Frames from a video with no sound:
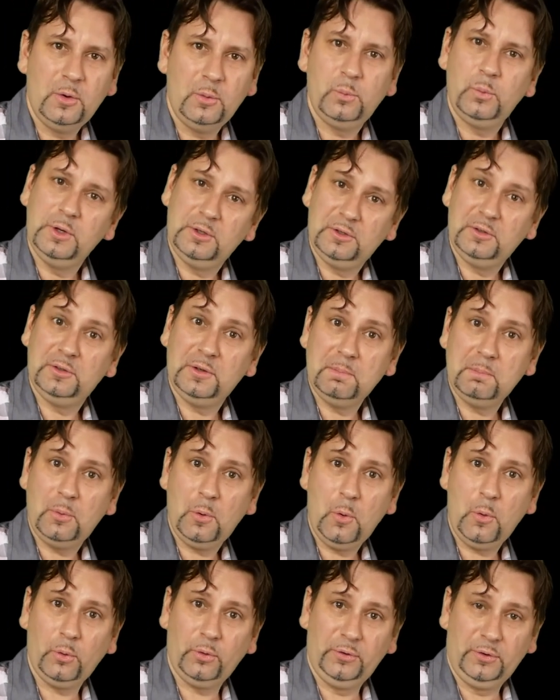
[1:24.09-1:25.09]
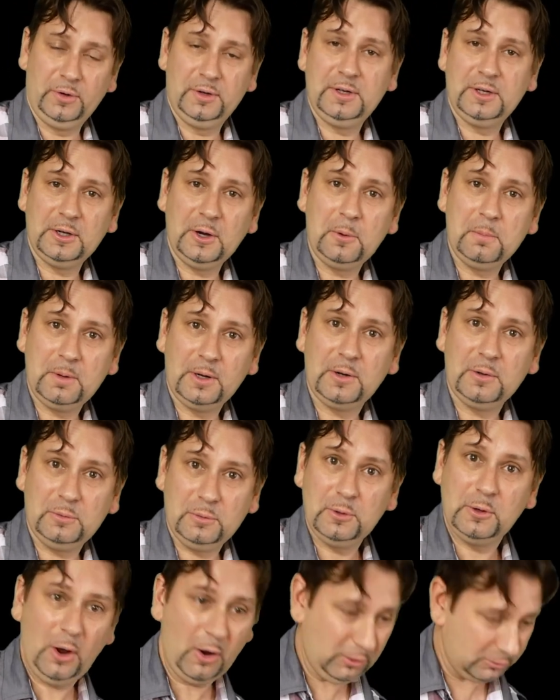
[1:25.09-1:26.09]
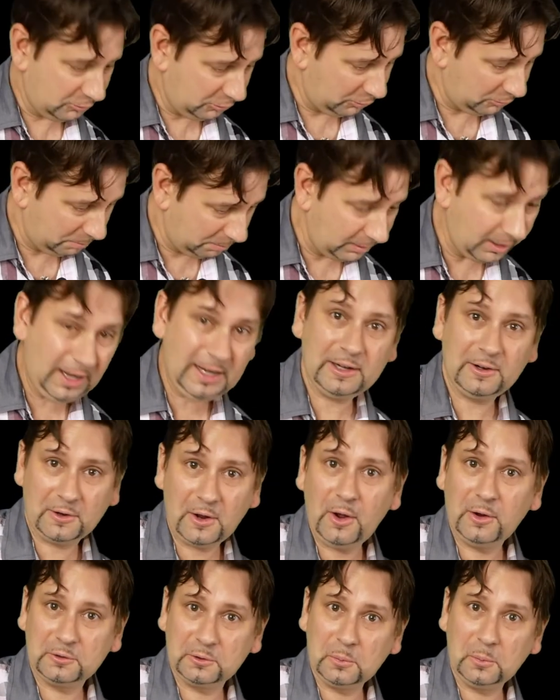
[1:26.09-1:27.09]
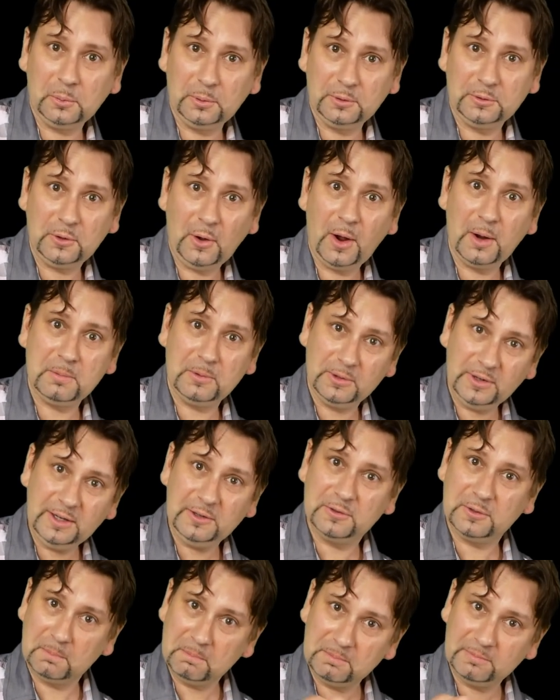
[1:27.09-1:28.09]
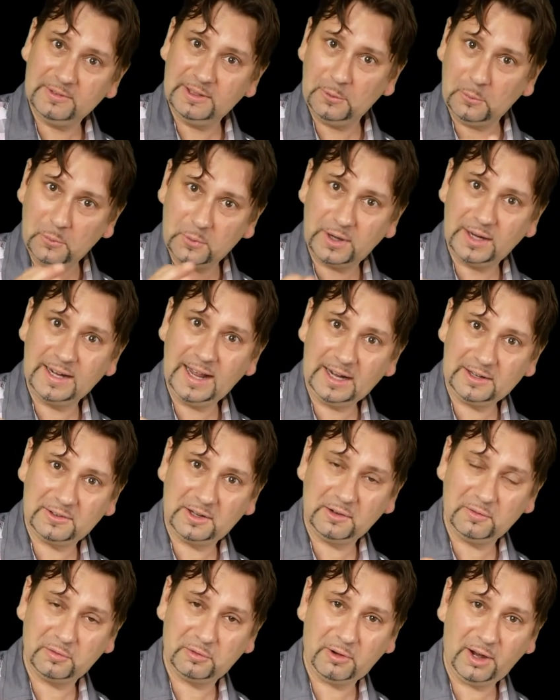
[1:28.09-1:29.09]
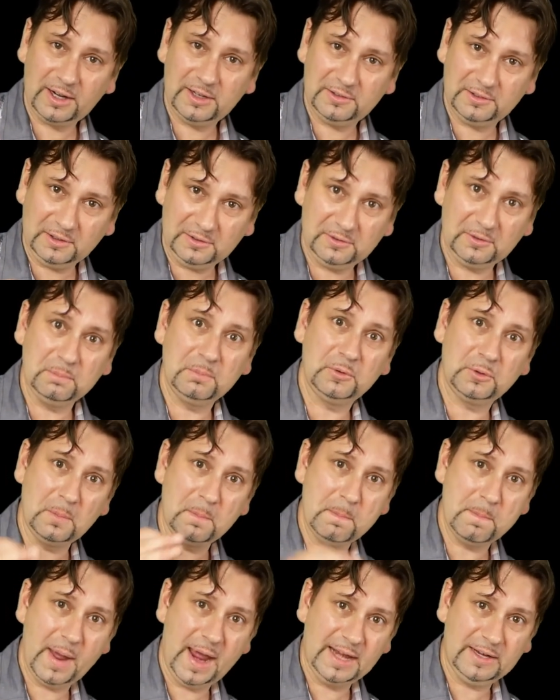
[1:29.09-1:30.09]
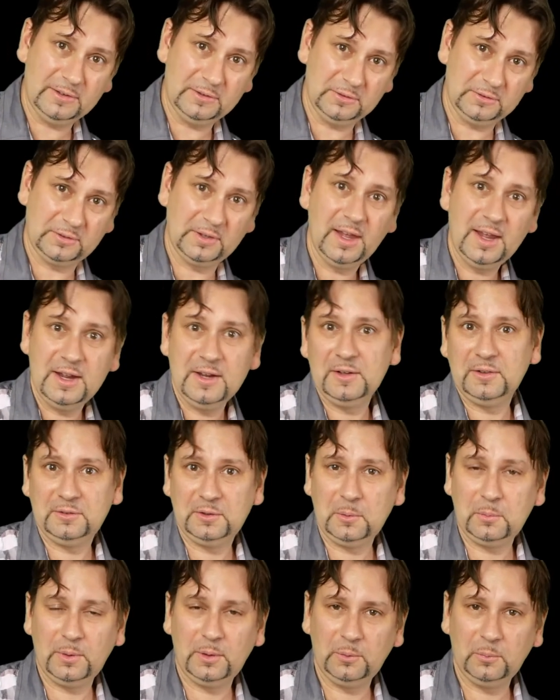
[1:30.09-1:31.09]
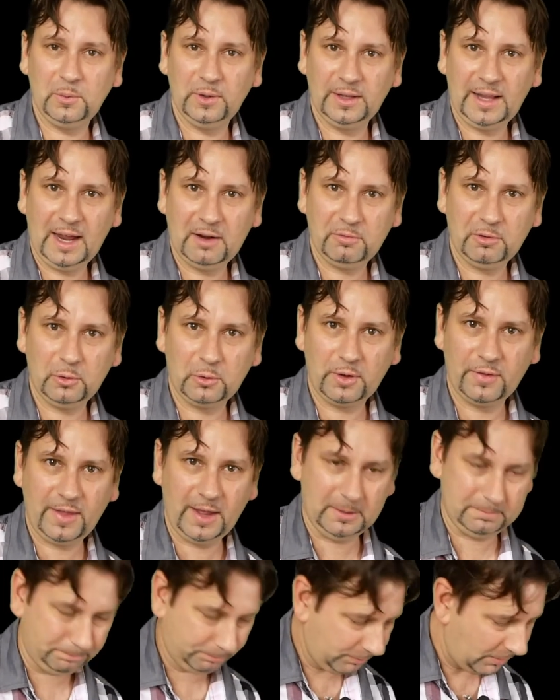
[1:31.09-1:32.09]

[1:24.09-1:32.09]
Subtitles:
which is important, you know, because you can't just play legato all the time. You need some little connecting phrases and some bends. So we'll have a look at that.